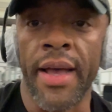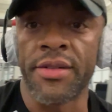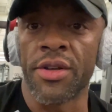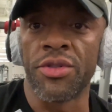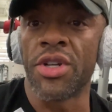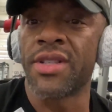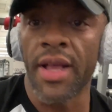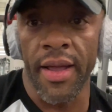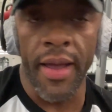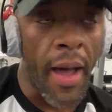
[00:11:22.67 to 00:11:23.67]
So just
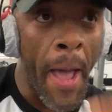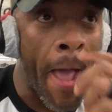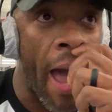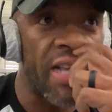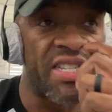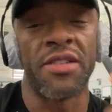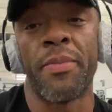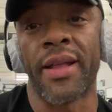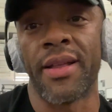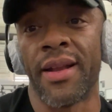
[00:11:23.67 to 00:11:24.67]
like I
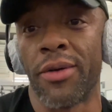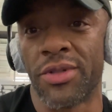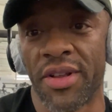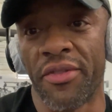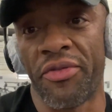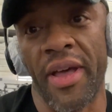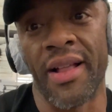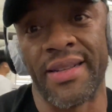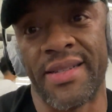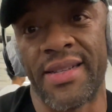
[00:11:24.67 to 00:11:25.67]
suspected, I was going to
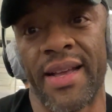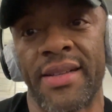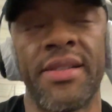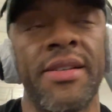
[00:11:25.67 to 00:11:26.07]
fail at 6,